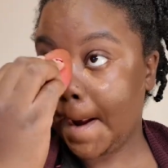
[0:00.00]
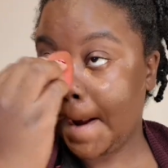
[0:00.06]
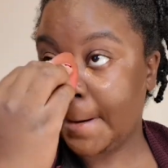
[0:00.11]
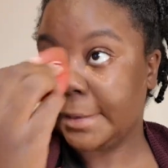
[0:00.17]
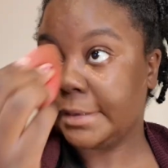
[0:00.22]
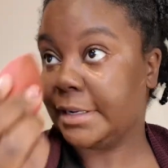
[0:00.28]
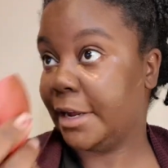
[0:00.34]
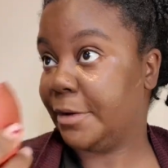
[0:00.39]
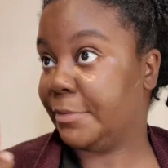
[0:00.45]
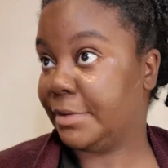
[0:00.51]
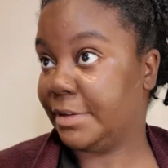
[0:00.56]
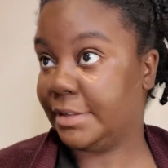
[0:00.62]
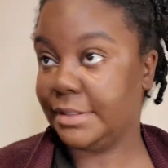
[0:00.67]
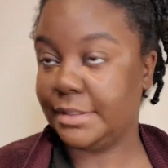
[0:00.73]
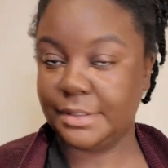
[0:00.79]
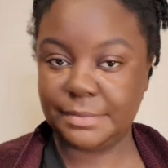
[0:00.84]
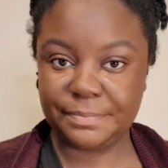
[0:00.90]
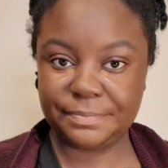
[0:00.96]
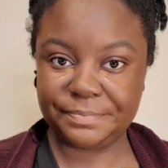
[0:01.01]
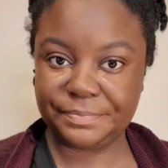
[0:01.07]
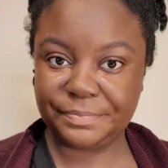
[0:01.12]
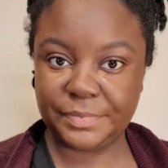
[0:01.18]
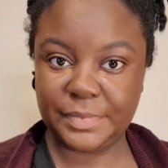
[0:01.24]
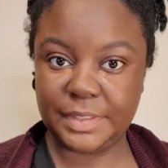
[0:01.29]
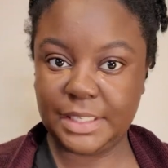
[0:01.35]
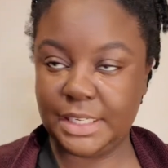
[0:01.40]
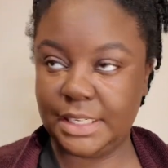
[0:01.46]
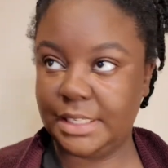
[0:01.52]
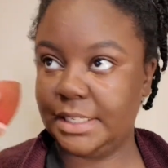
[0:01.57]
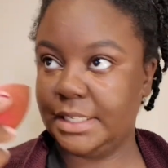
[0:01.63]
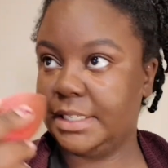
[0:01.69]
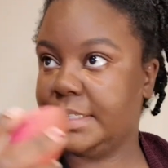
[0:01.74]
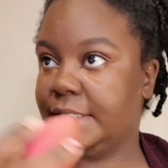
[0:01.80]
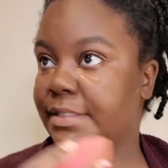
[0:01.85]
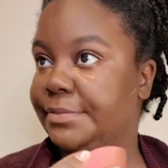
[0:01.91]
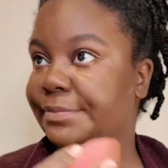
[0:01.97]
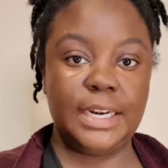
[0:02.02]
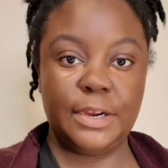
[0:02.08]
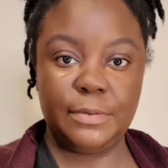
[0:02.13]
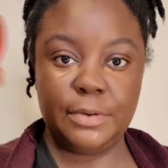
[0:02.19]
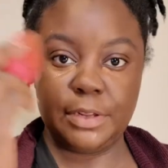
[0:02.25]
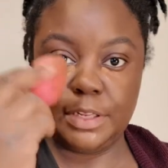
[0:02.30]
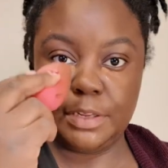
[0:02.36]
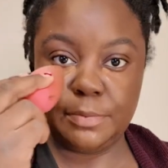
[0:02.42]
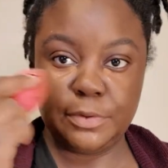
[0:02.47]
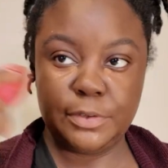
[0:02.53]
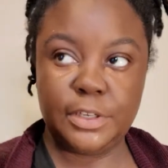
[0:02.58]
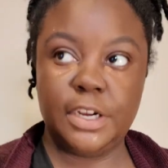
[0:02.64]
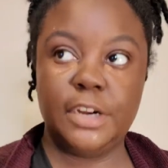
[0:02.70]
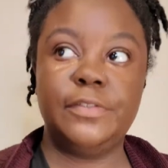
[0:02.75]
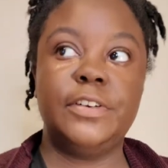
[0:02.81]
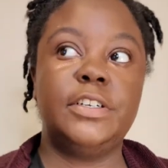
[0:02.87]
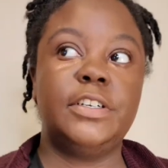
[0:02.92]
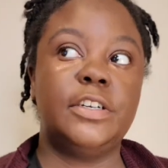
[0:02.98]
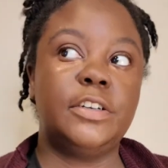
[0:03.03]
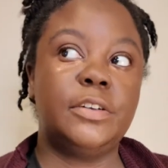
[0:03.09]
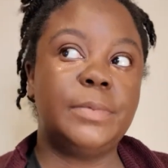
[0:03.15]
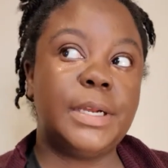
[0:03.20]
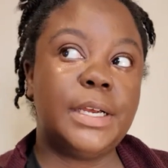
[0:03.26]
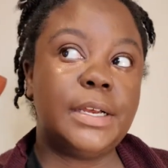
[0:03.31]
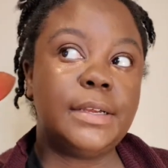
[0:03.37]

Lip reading: because that one is the easiest. And I want the most coverage under my